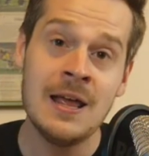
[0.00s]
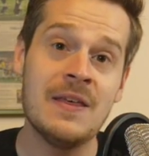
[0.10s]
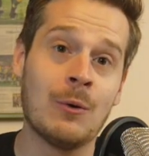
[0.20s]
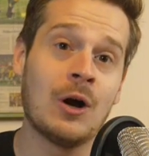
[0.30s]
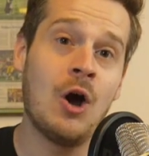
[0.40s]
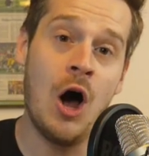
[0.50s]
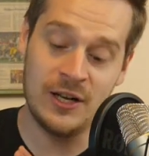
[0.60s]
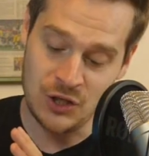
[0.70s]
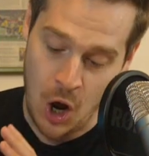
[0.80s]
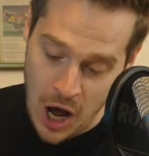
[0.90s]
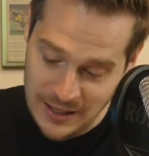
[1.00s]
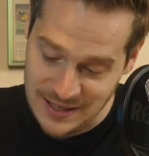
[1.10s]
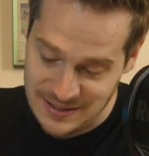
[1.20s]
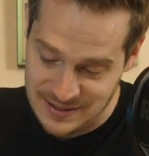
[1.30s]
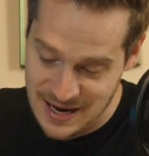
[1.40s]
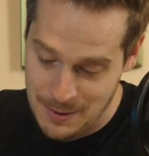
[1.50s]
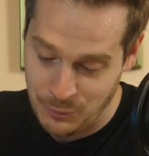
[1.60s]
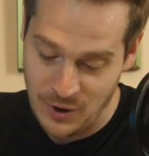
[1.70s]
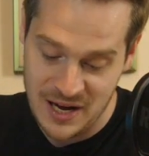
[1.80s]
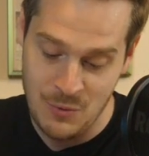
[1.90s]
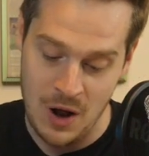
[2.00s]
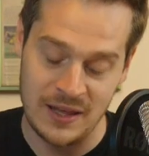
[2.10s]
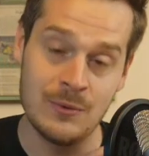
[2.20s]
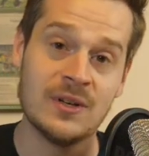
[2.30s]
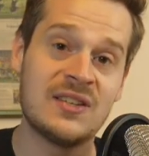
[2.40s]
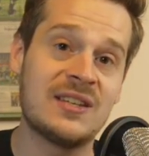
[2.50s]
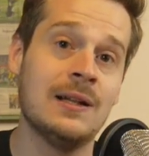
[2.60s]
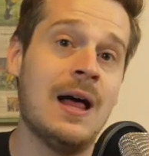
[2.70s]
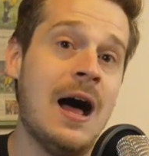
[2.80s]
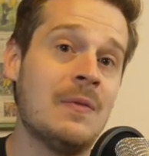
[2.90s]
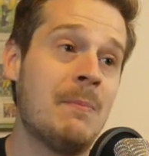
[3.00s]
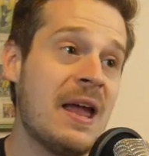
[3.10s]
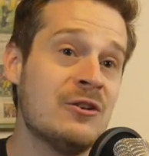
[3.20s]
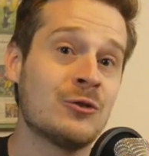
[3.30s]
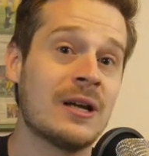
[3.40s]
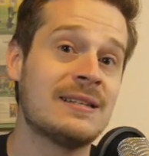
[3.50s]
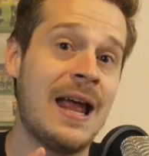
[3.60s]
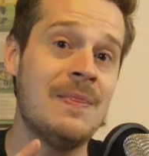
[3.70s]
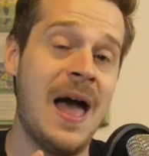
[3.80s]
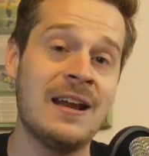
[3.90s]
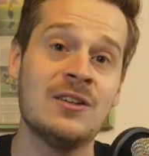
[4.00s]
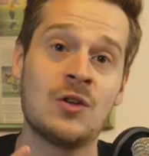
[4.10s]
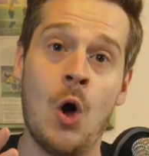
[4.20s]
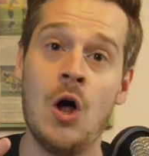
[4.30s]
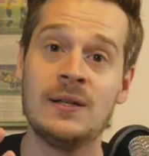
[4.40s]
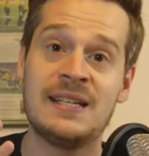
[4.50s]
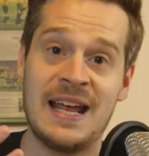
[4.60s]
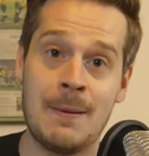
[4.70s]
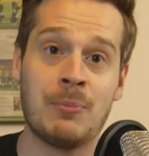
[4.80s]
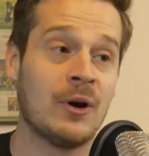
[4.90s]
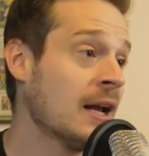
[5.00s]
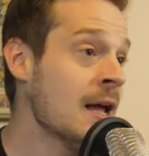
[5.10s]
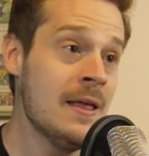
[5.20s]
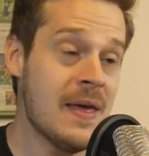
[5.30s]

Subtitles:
they were caught talking to Tom Brady while he was still on the Patriots, and that is called tampering.